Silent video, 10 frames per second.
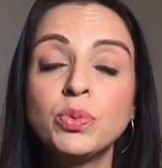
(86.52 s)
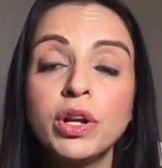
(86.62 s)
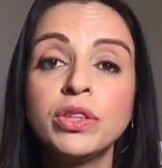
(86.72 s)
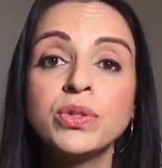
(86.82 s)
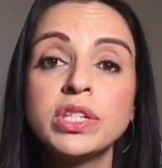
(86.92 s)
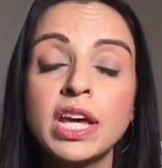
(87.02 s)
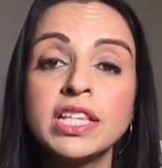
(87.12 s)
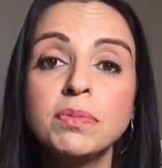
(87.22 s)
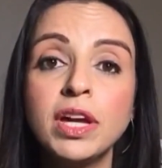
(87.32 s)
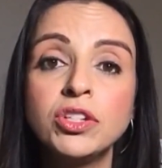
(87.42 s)
is one of those
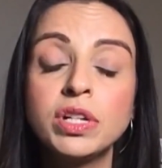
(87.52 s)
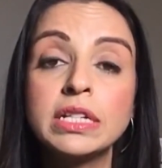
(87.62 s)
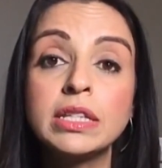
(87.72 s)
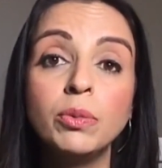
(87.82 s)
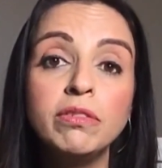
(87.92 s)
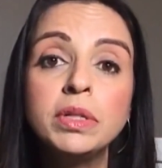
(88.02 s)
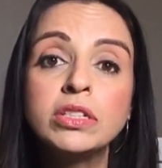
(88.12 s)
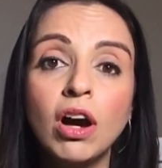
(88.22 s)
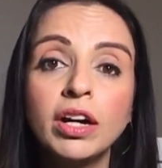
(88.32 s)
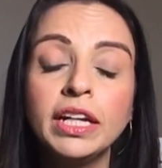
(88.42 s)
test metrics that we've been
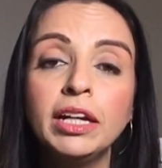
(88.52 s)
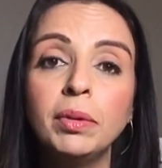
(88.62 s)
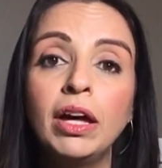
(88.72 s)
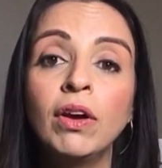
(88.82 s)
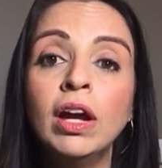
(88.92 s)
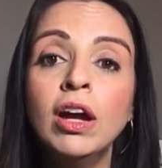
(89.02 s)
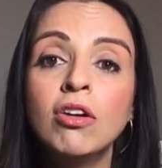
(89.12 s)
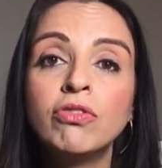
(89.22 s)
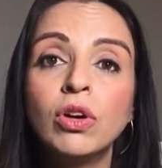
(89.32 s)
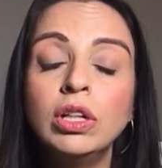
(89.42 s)
talking about
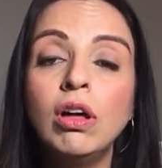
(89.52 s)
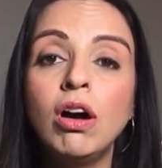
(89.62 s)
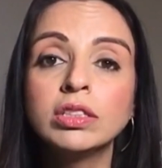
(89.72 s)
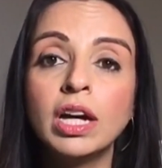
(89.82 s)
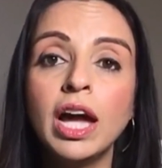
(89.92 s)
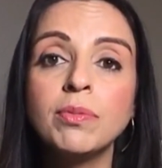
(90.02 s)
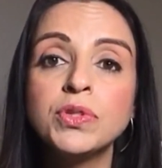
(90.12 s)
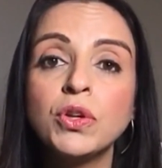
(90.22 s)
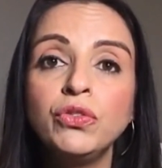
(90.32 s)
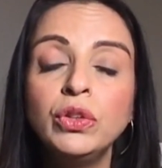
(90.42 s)
for a long time.
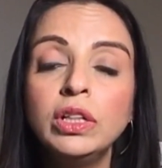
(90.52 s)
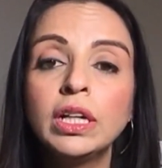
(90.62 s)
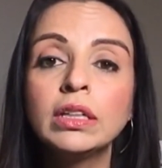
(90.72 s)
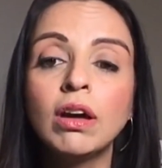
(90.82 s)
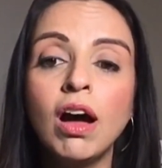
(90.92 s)
So if you look at the